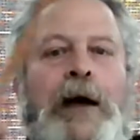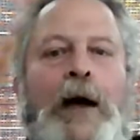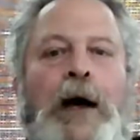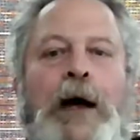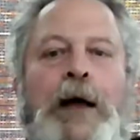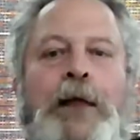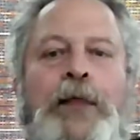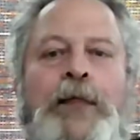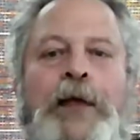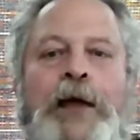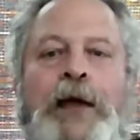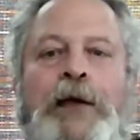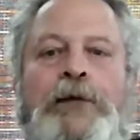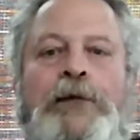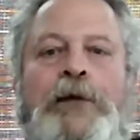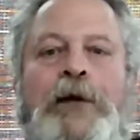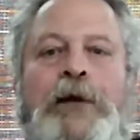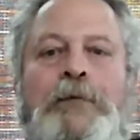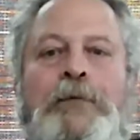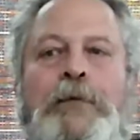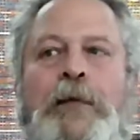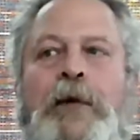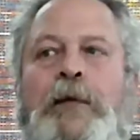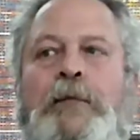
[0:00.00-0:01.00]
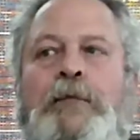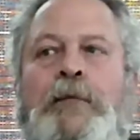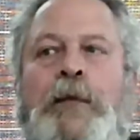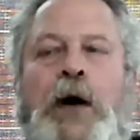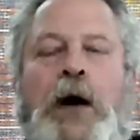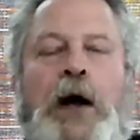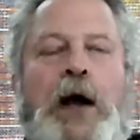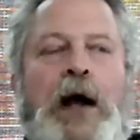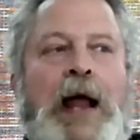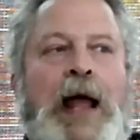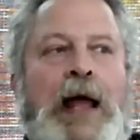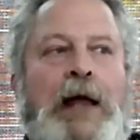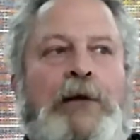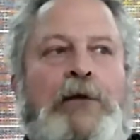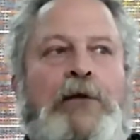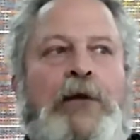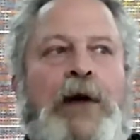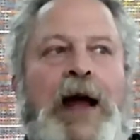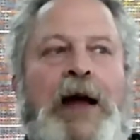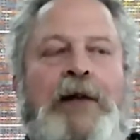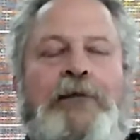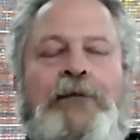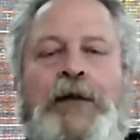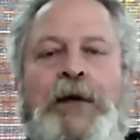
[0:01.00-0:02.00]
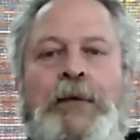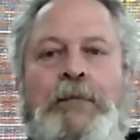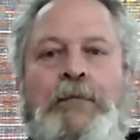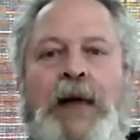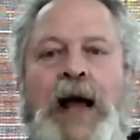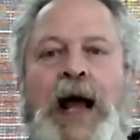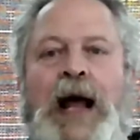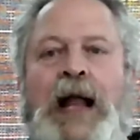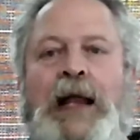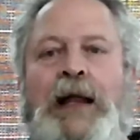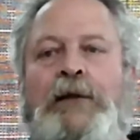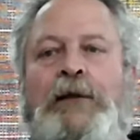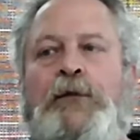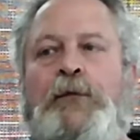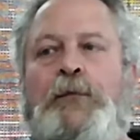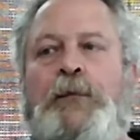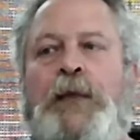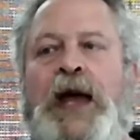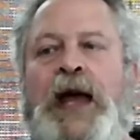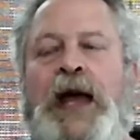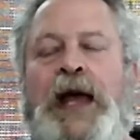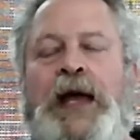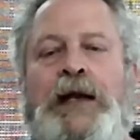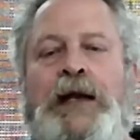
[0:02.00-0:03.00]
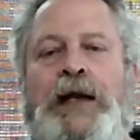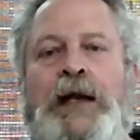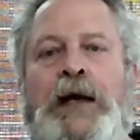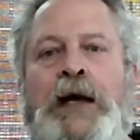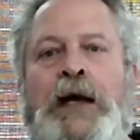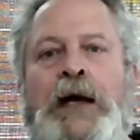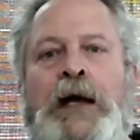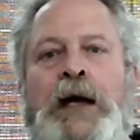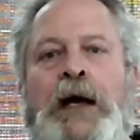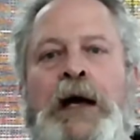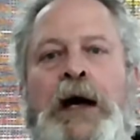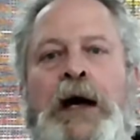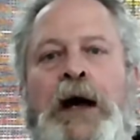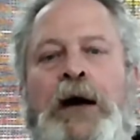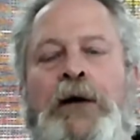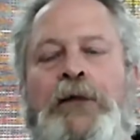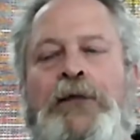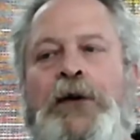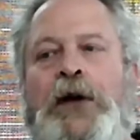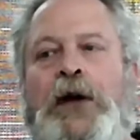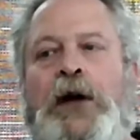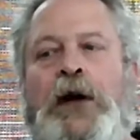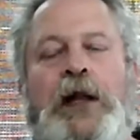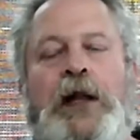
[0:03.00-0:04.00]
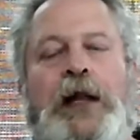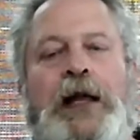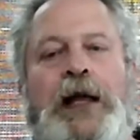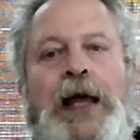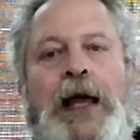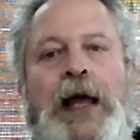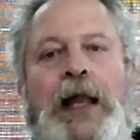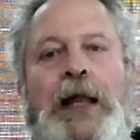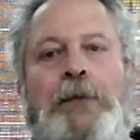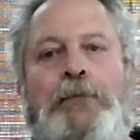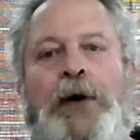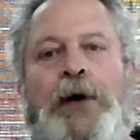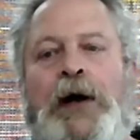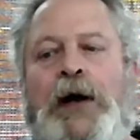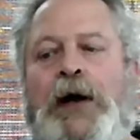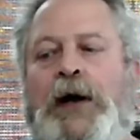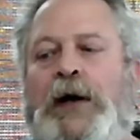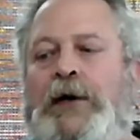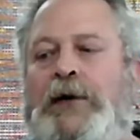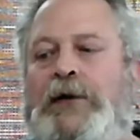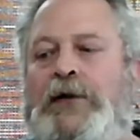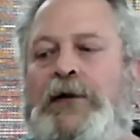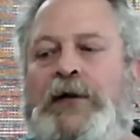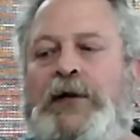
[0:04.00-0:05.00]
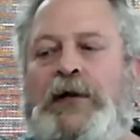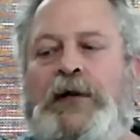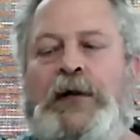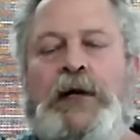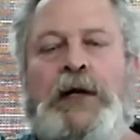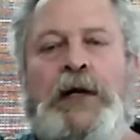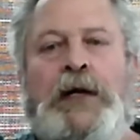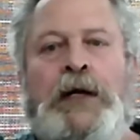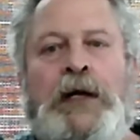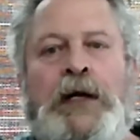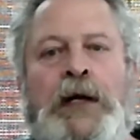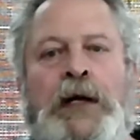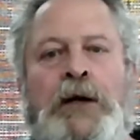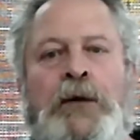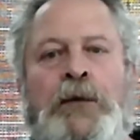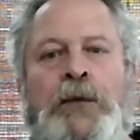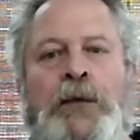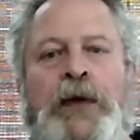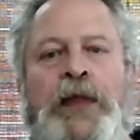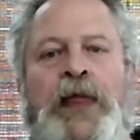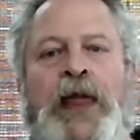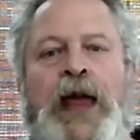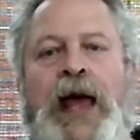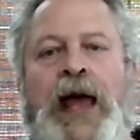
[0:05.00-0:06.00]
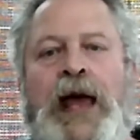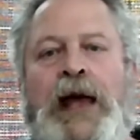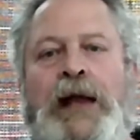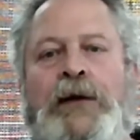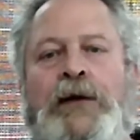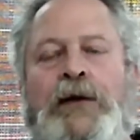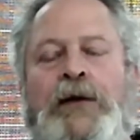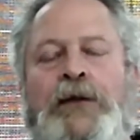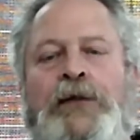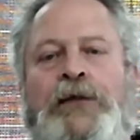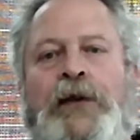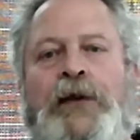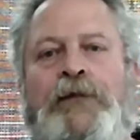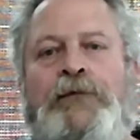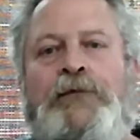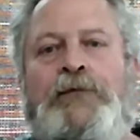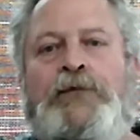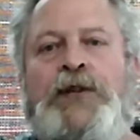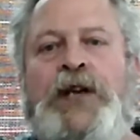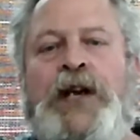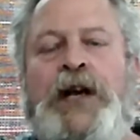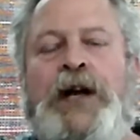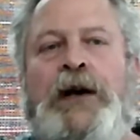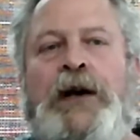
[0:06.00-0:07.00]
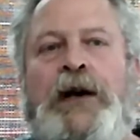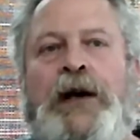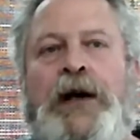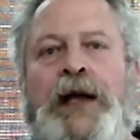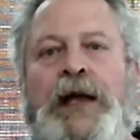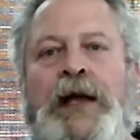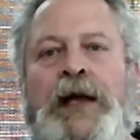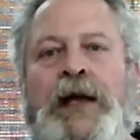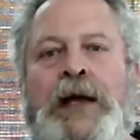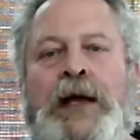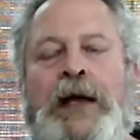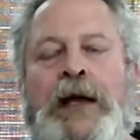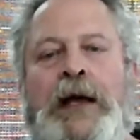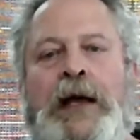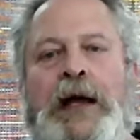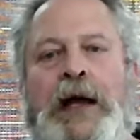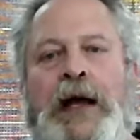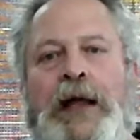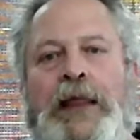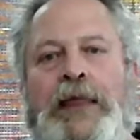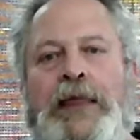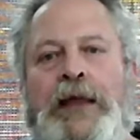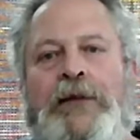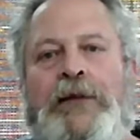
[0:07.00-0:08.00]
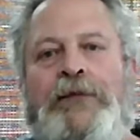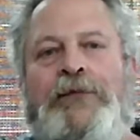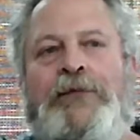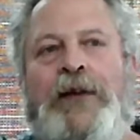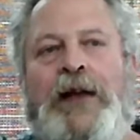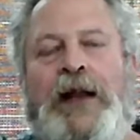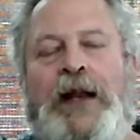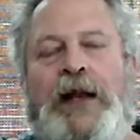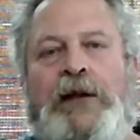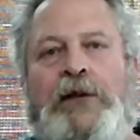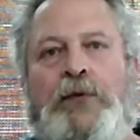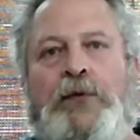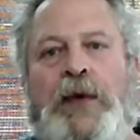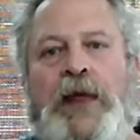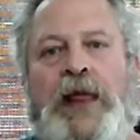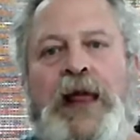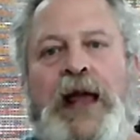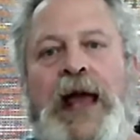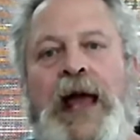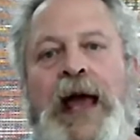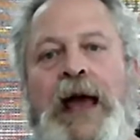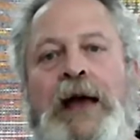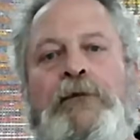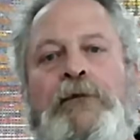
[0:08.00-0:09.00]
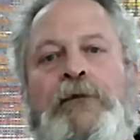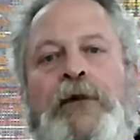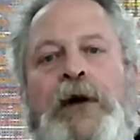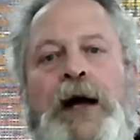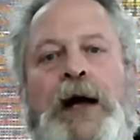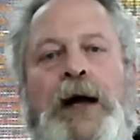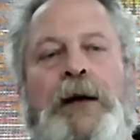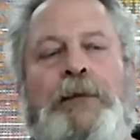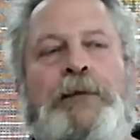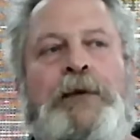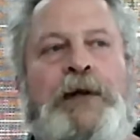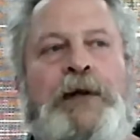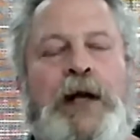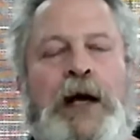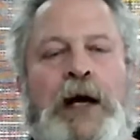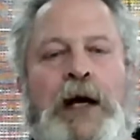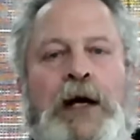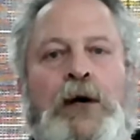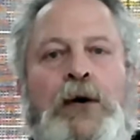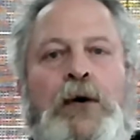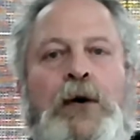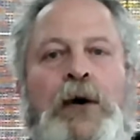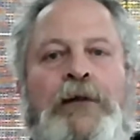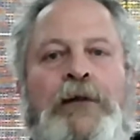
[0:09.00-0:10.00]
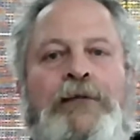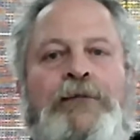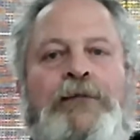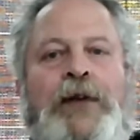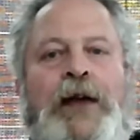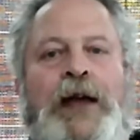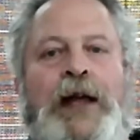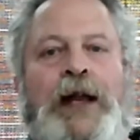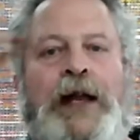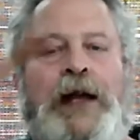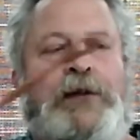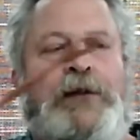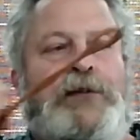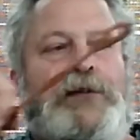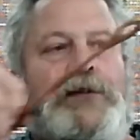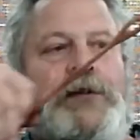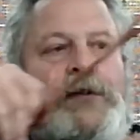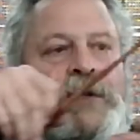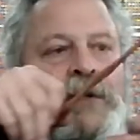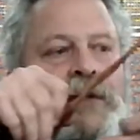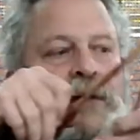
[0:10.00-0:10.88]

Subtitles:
These are handcrafted mallets made of curly yellow birch with handles of cherry, and they're finished with a hand-rubbed tongue oil finish.